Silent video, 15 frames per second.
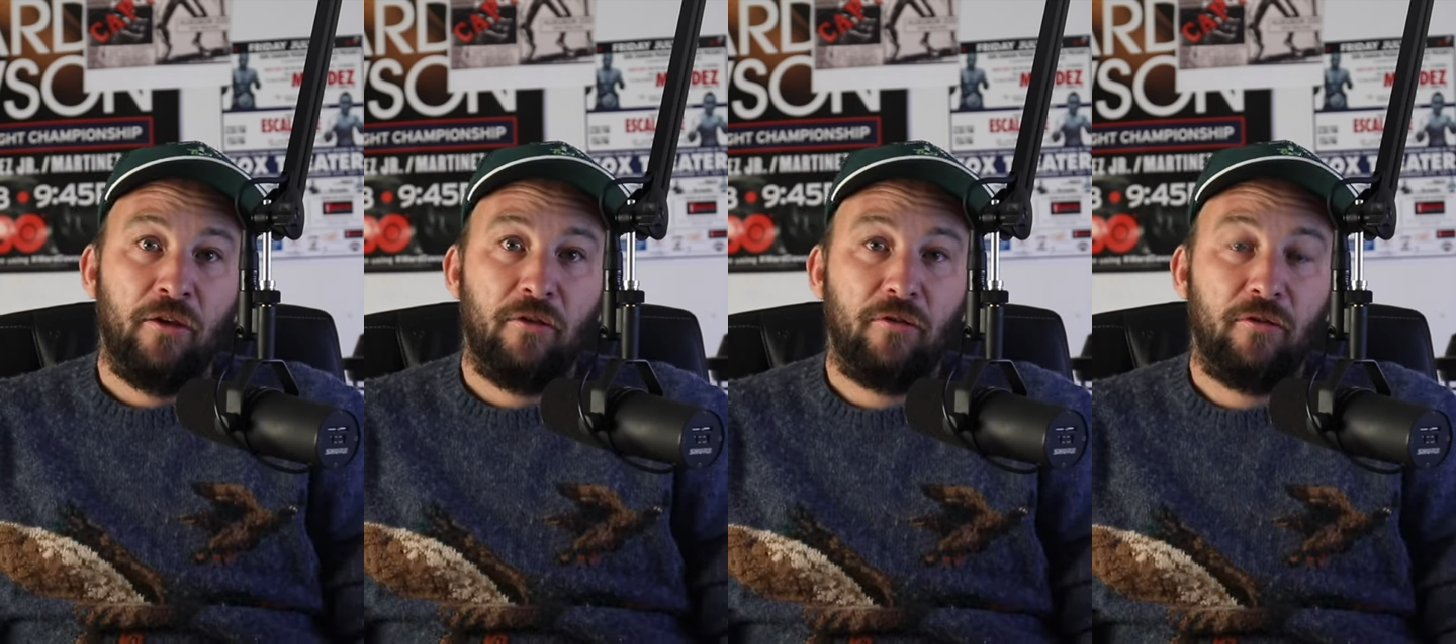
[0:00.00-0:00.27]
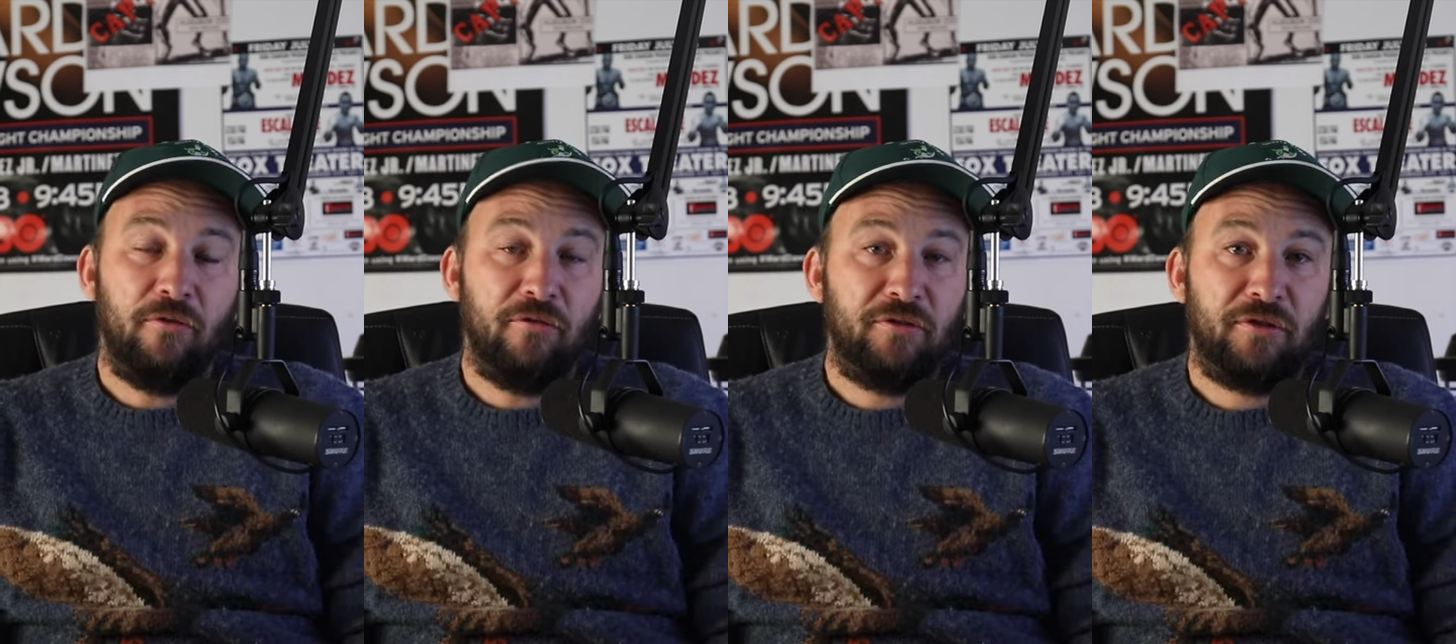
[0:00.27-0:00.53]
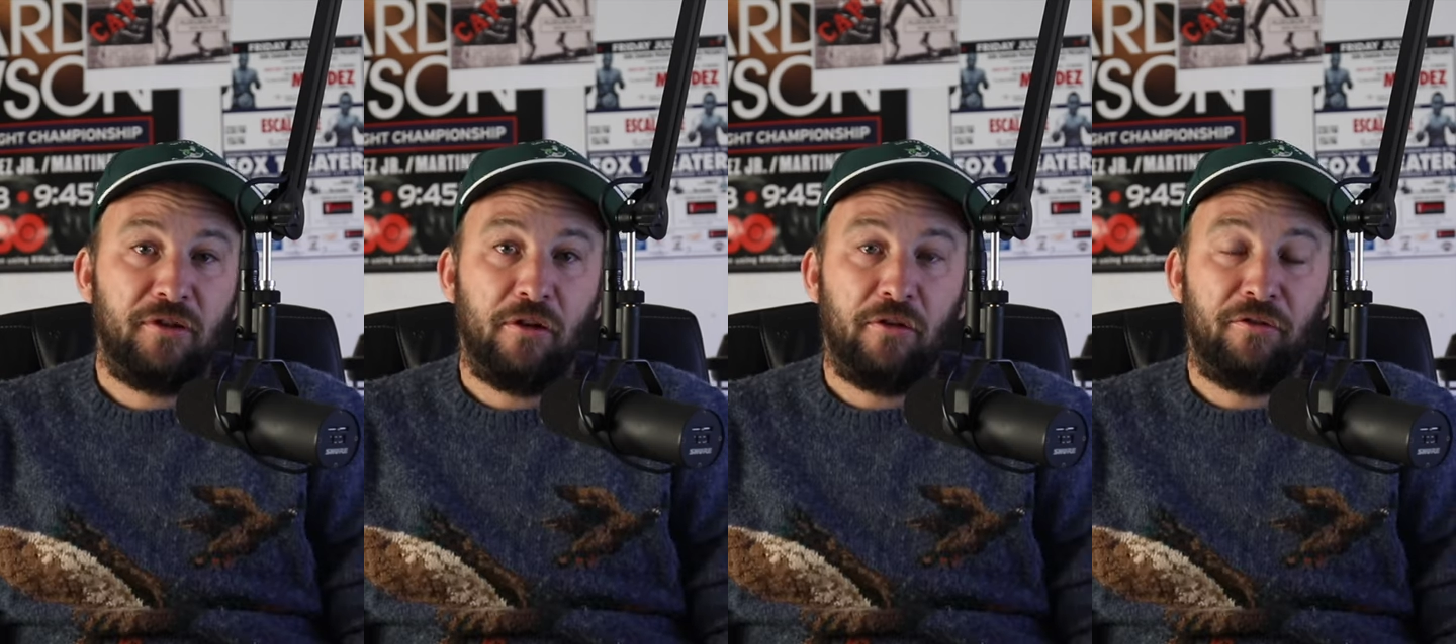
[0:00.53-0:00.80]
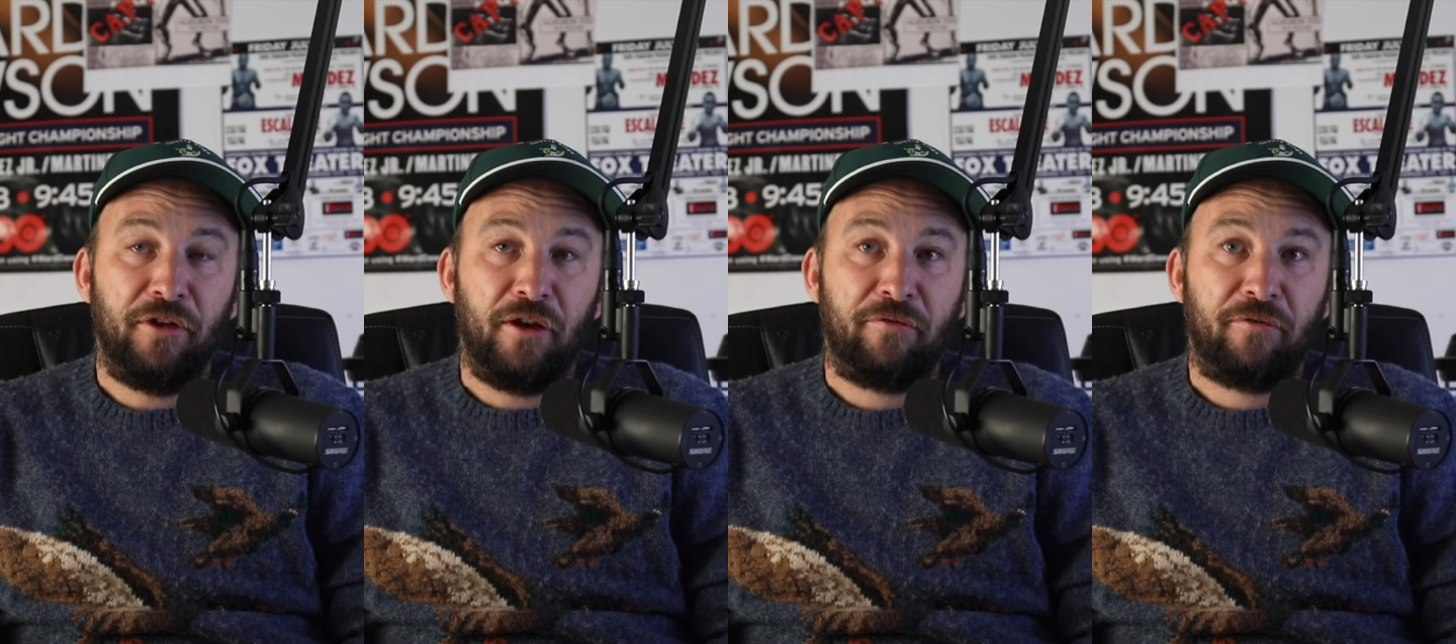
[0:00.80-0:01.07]
you
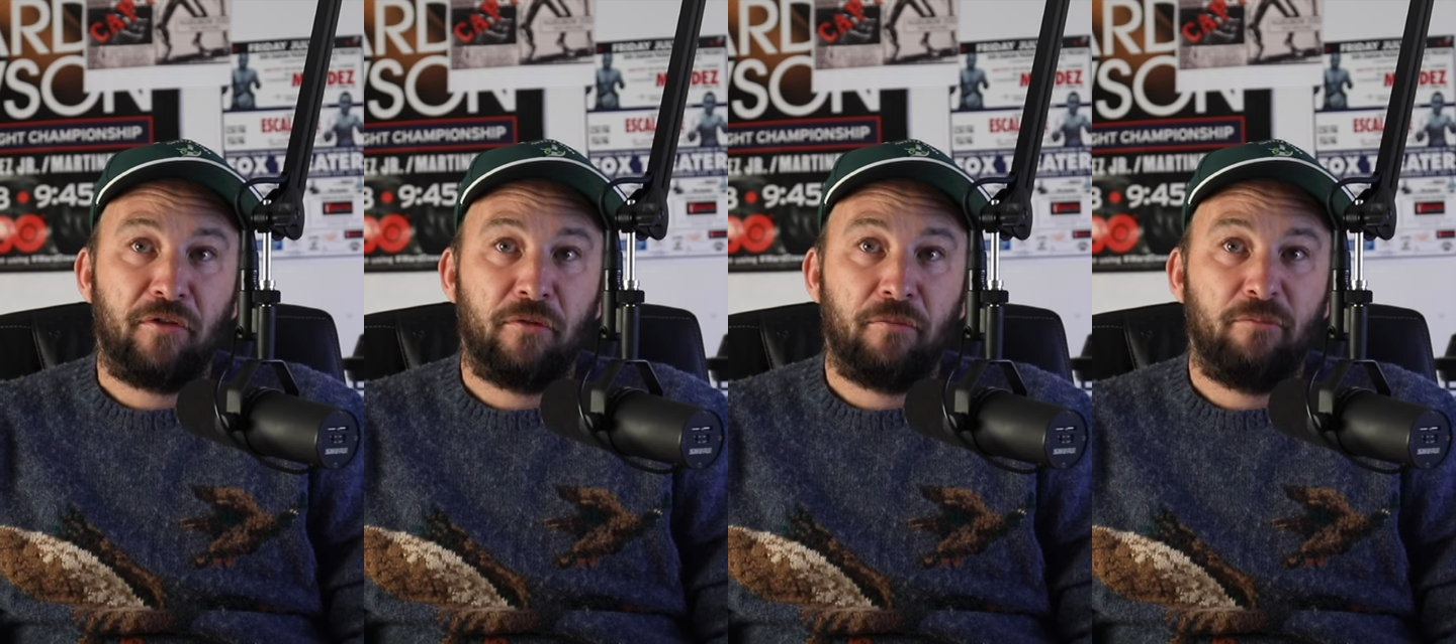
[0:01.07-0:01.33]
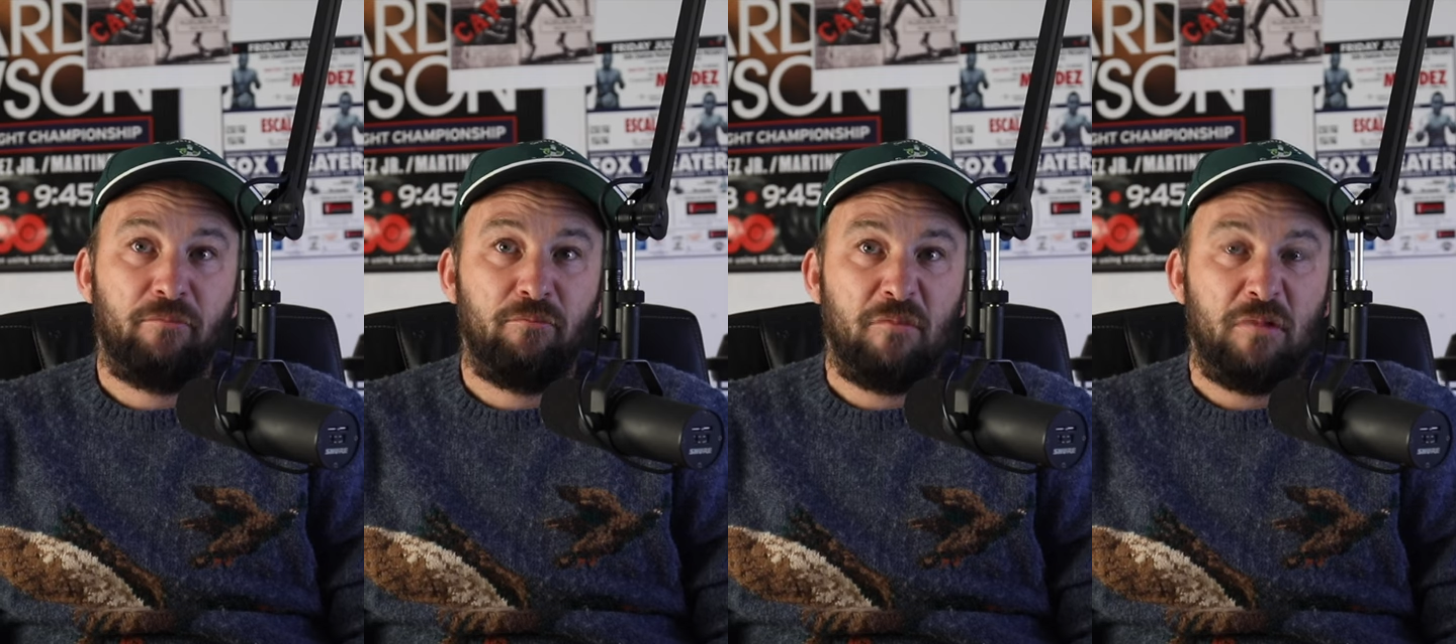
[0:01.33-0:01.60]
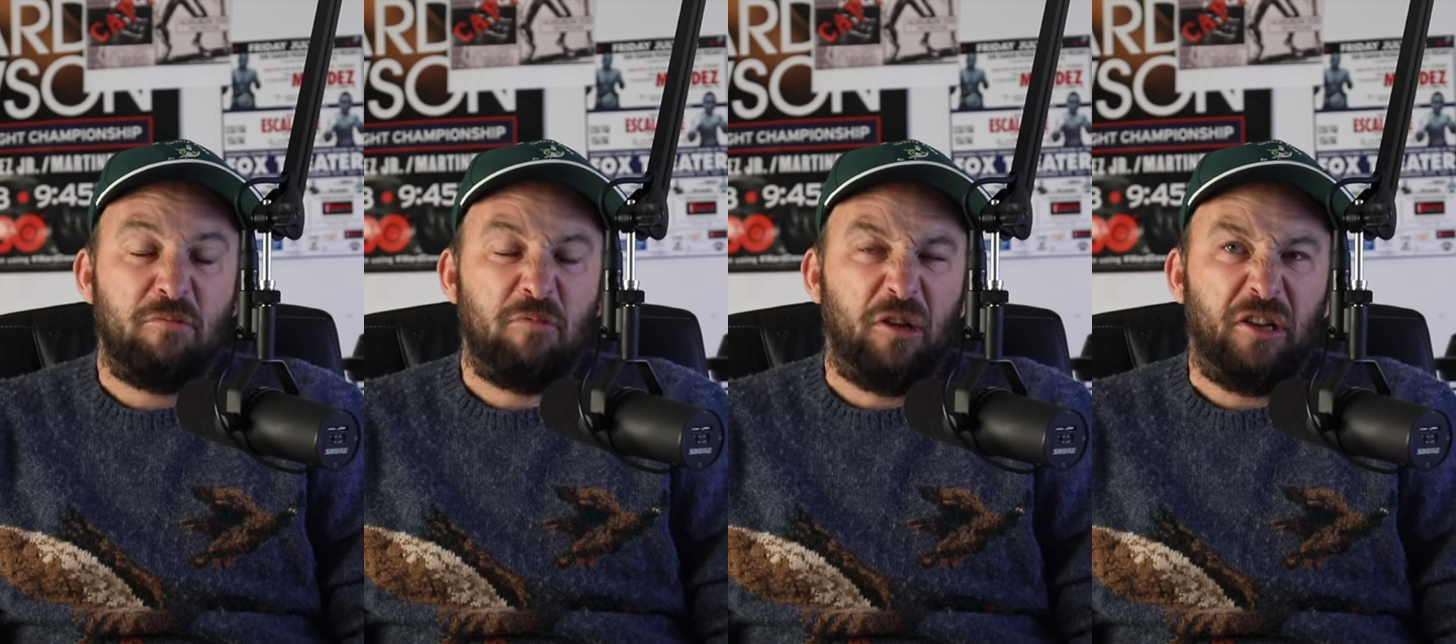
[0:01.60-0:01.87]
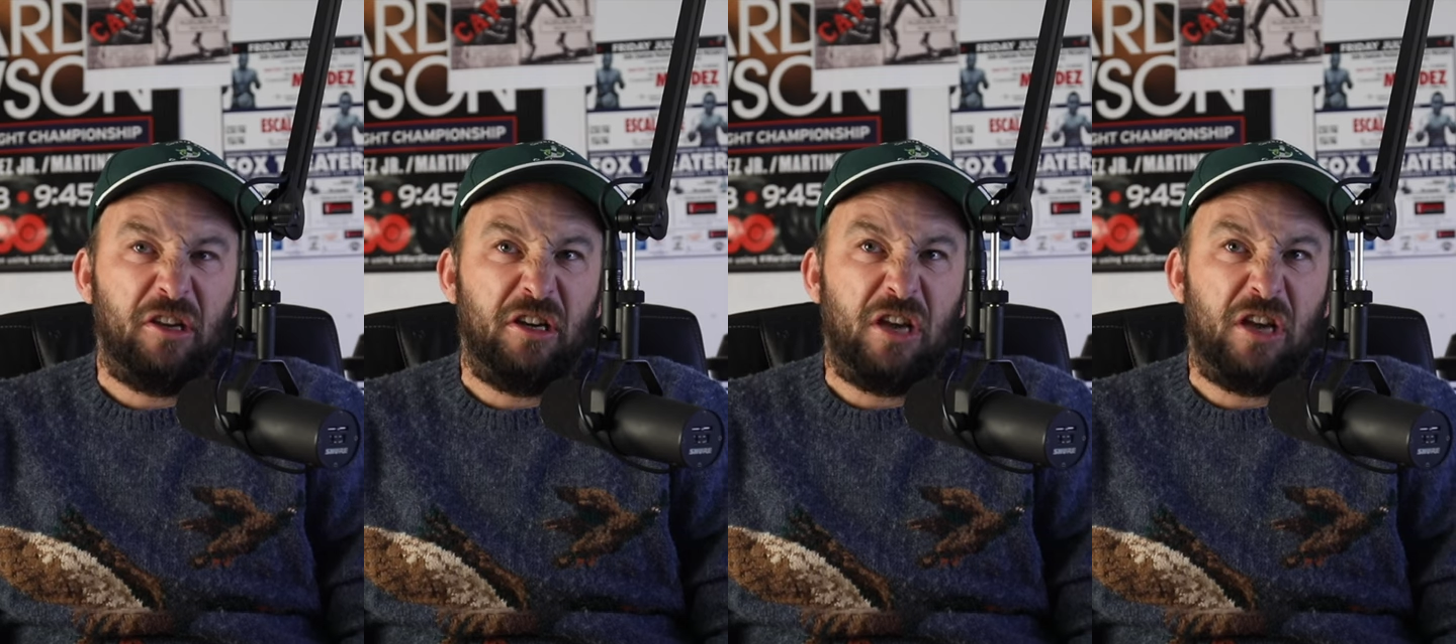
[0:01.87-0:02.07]
still never really